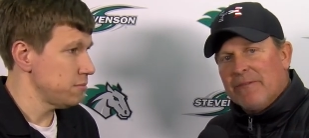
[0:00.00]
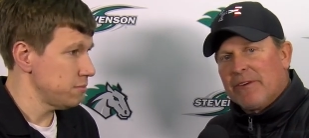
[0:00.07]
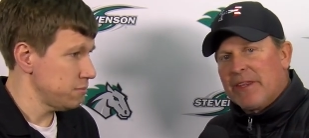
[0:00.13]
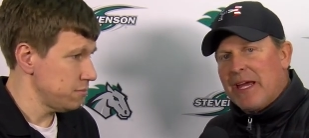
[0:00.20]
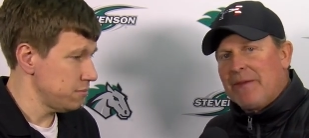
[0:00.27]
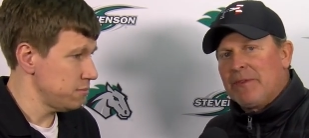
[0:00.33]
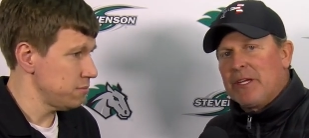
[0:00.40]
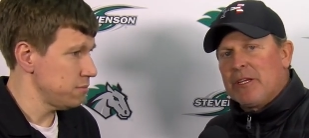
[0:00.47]
Speaker 1: For
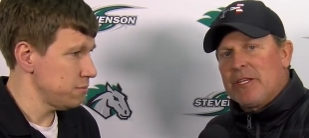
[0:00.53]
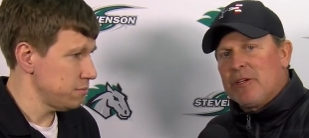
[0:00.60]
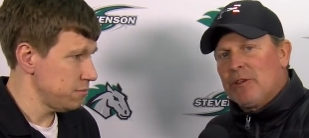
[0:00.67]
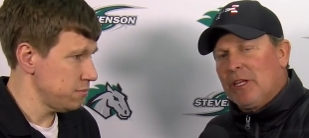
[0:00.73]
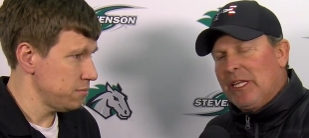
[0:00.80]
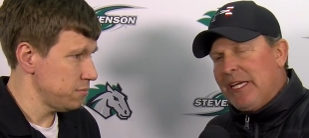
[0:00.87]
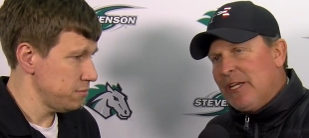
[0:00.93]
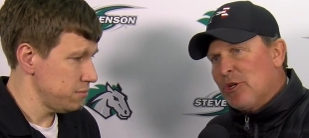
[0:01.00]
them, their their
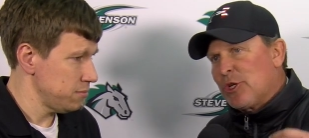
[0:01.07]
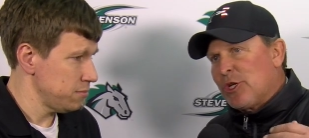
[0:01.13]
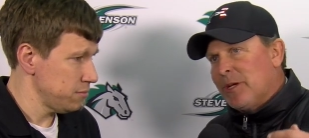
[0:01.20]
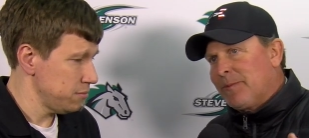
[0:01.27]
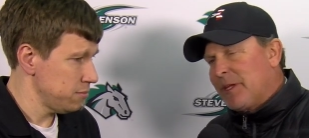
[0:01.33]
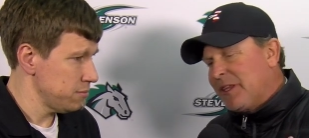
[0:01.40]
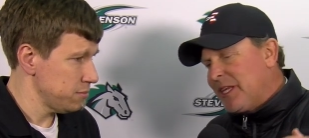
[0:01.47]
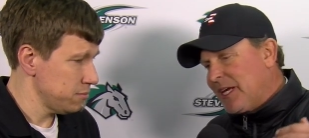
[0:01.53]

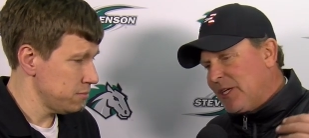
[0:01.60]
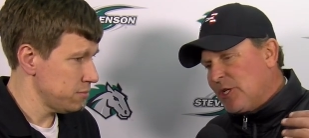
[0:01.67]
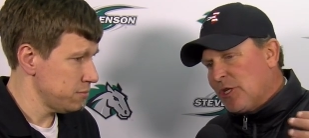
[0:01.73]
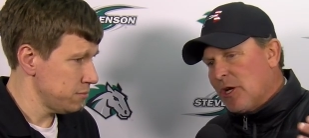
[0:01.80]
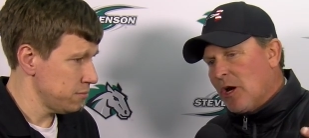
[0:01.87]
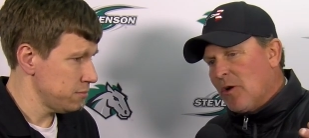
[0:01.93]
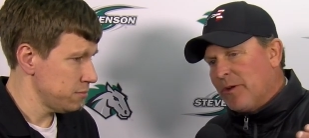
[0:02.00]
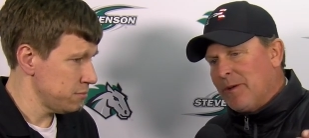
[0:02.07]
leadership that they
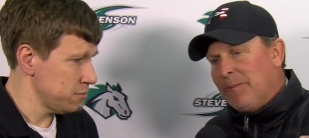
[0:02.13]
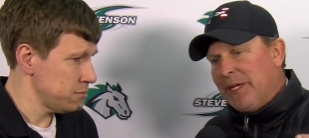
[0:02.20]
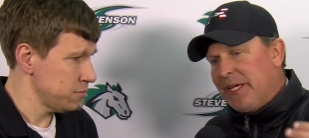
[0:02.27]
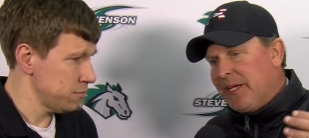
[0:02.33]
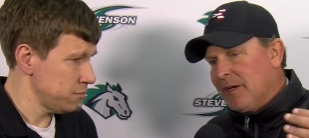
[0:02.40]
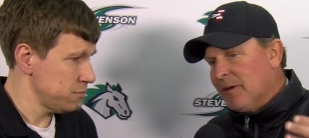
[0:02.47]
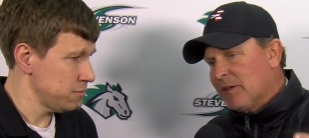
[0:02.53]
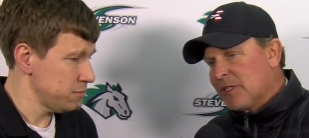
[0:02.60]
show to
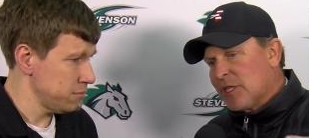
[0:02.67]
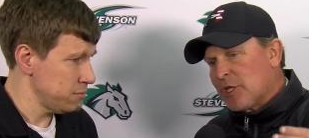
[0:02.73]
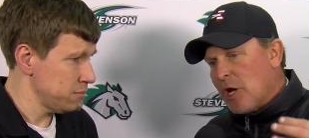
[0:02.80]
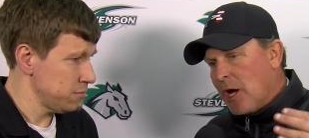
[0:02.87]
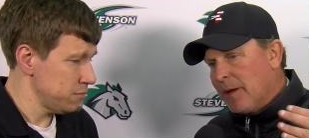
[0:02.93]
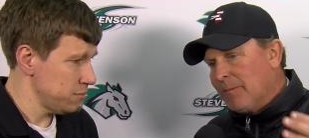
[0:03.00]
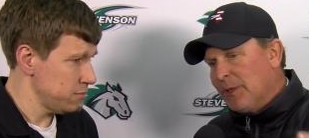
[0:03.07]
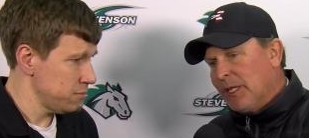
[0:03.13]
be here is just
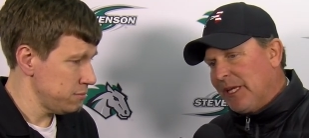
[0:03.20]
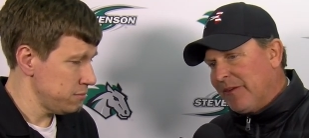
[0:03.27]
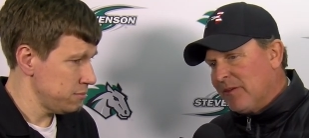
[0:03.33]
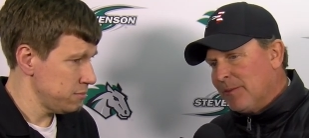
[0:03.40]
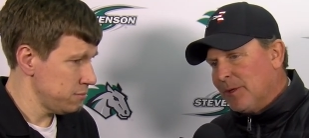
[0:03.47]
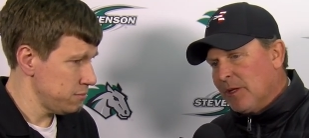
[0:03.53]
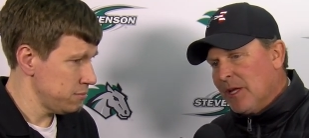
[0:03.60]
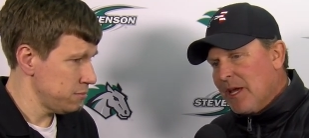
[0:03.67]

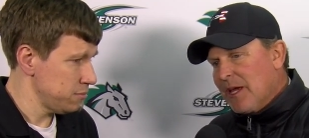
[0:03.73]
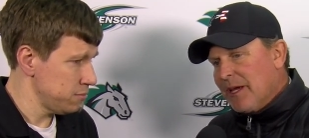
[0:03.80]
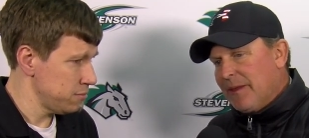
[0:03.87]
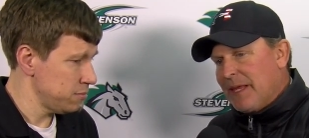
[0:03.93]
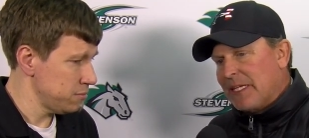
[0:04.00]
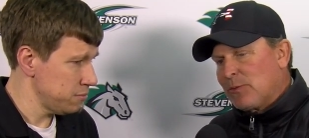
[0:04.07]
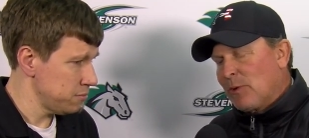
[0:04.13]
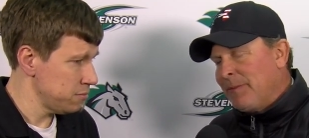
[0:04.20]
unbelievable,
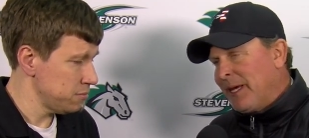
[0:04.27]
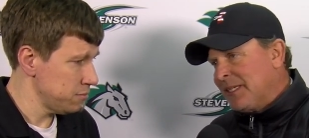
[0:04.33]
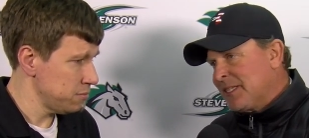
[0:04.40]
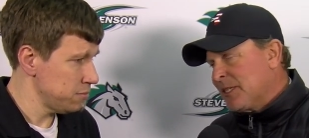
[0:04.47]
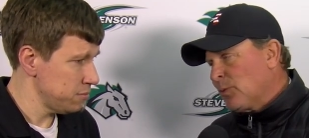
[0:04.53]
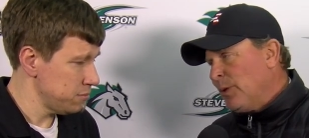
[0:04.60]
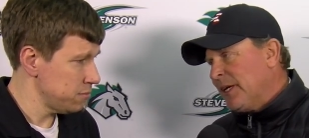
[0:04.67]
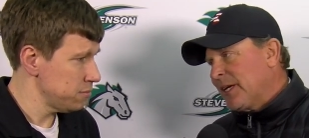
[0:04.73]
and that's what makes
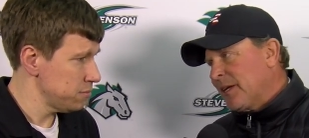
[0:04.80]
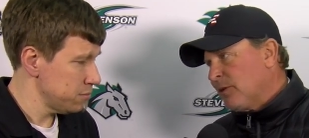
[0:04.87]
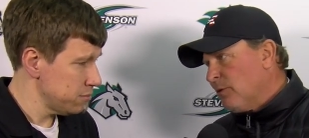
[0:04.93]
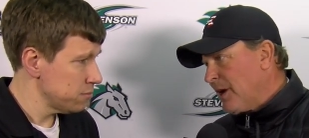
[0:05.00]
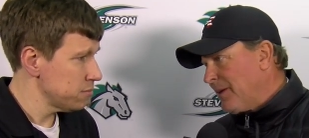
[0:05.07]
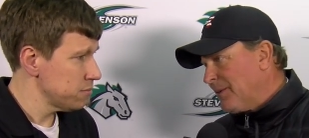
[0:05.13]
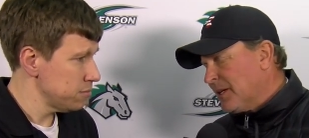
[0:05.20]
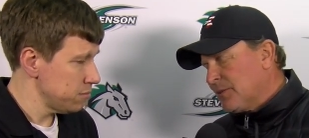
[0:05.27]
this weekend
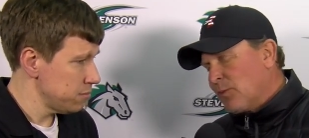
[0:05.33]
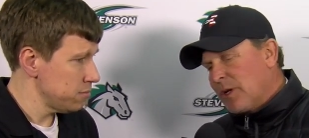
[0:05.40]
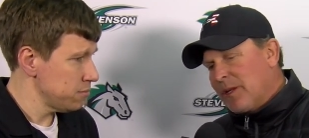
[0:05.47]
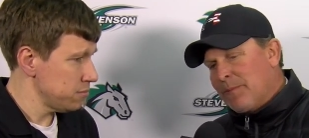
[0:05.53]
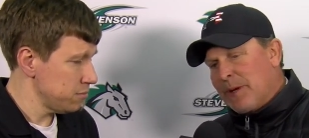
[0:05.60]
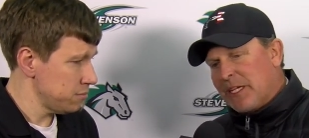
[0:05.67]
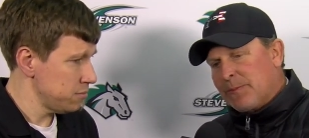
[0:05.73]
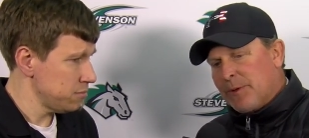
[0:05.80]
great. Because one
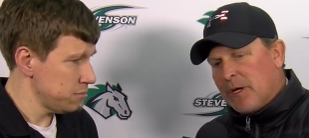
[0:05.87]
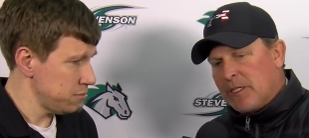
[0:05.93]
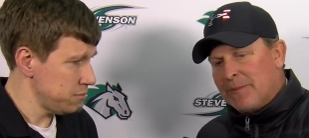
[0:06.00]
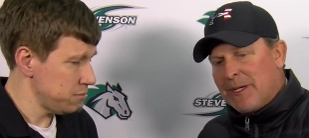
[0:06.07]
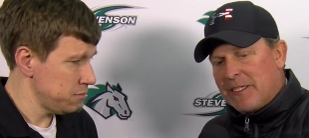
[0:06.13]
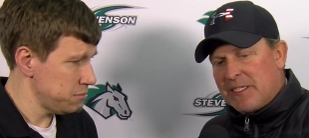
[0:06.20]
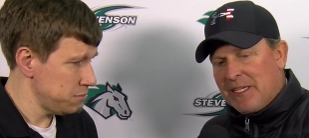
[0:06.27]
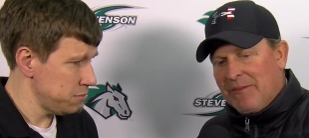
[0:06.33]
of the best parts
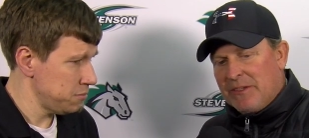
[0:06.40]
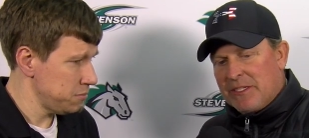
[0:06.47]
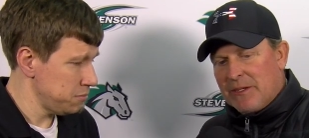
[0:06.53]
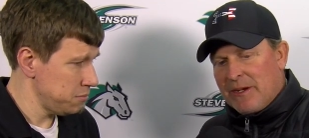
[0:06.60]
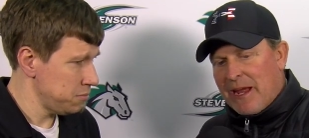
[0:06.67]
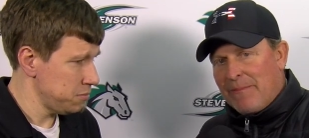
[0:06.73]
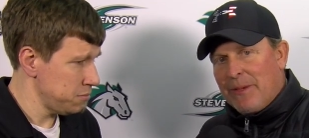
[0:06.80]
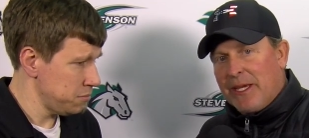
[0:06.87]
about
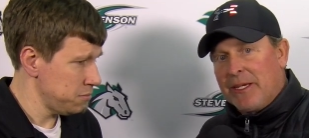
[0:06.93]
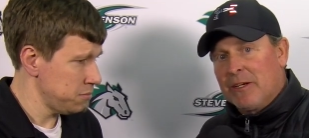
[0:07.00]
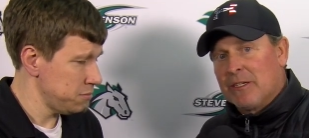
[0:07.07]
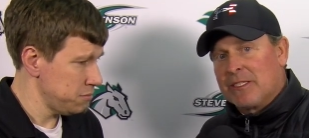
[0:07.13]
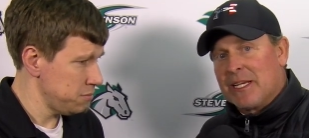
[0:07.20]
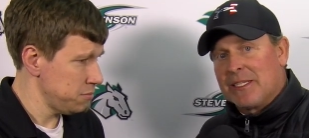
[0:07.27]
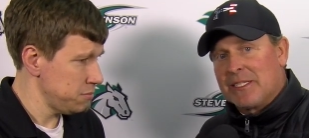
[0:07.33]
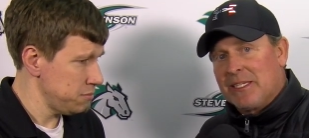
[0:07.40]
Stevenson, and I've been here,
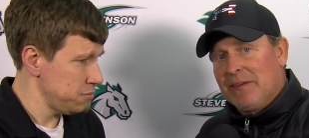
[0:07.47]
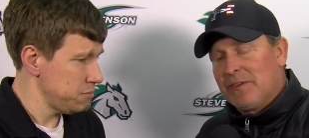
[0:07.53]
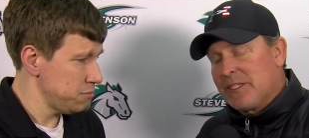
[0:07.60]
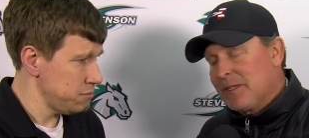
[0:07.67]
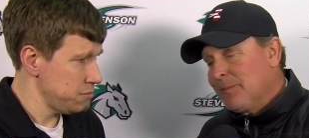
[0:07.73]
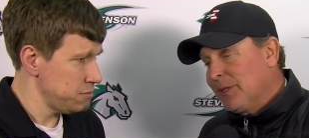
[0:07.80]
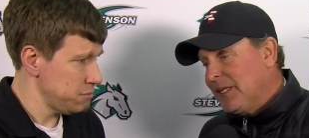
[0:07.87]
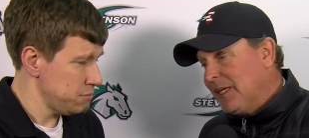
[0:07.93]
is that
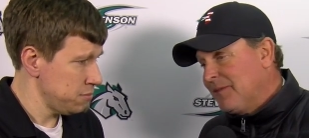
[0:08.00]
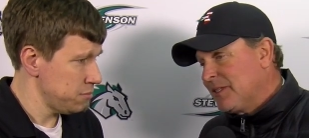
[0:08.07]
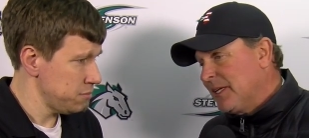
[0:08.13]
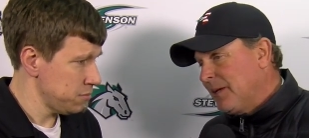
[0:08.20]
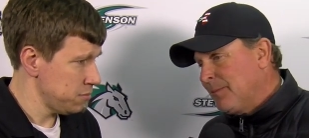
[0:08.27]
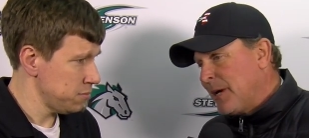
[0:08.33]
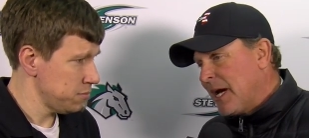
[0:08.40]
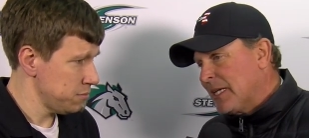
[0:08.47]
Stevenson believes
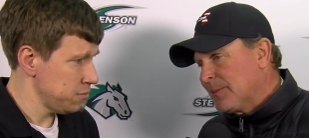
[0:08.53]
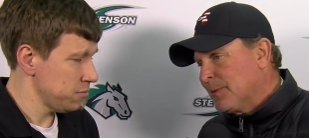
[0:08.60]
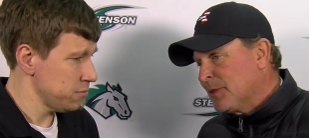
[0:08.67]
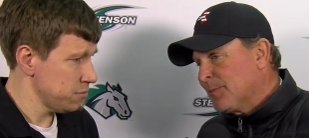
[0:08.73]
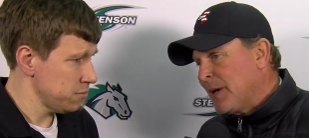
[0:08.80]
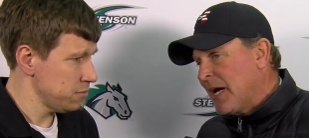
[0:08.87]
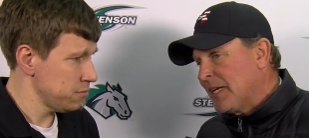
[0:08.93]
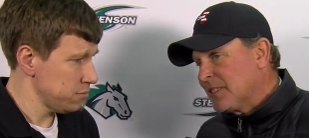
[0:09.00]
the impossible
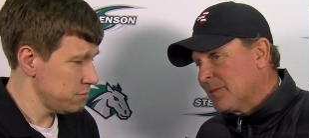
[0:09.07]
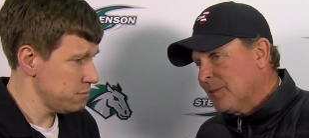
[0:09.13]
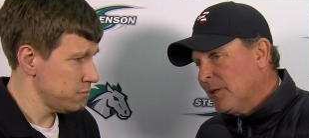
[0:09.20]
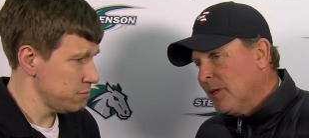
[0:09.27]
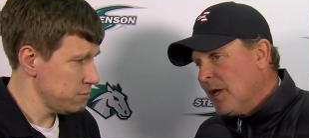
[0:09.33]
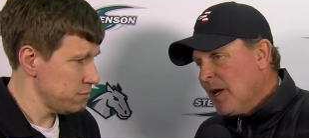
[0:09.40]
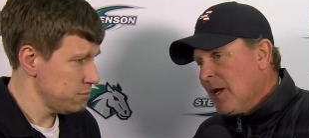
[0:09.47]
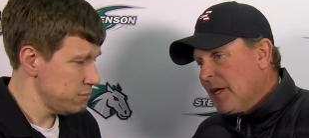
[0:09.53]
is
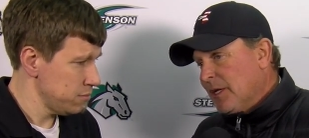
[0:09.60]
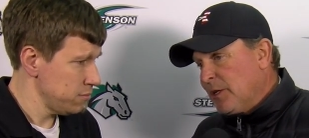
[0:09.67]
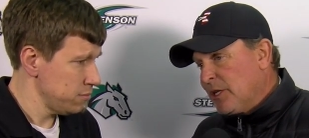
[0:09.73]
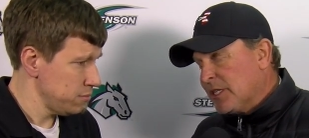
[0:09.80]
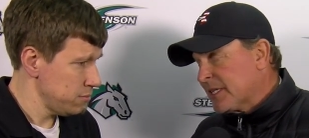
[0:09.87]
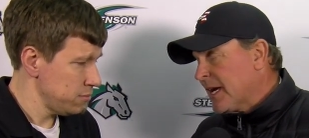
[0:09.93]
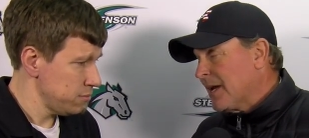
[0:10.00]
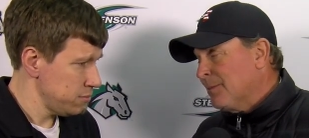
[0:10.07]
possible. You
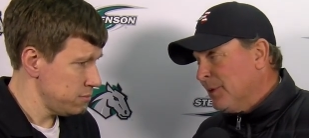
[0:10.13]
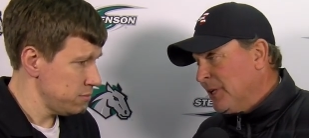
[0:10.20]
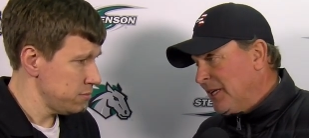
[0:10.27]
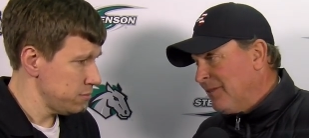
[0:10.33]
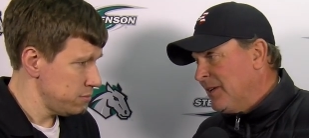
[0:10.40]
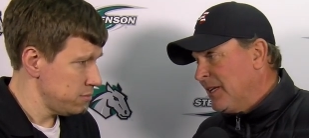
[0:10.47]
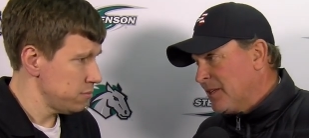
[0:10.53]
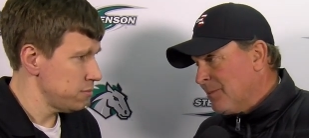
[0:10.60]
just got to
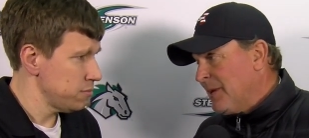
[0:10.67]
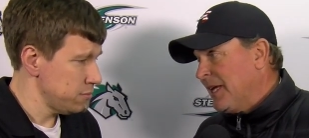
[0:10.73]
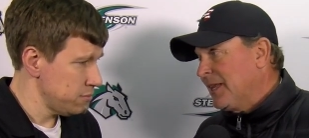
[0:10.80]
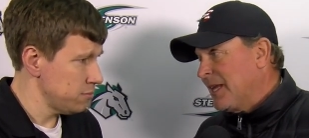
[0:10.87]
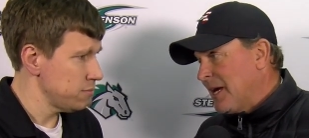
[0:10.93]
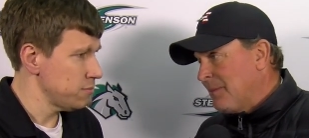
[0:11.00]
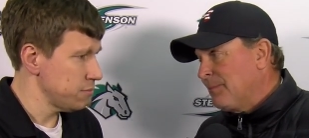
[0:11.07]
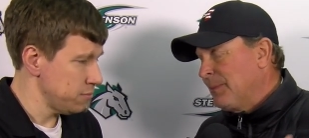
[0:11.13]
believe in it to make
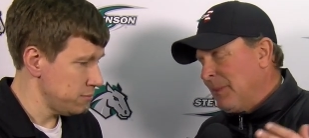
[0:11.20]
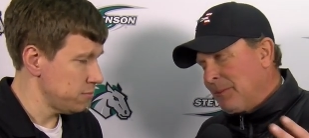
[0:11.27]
that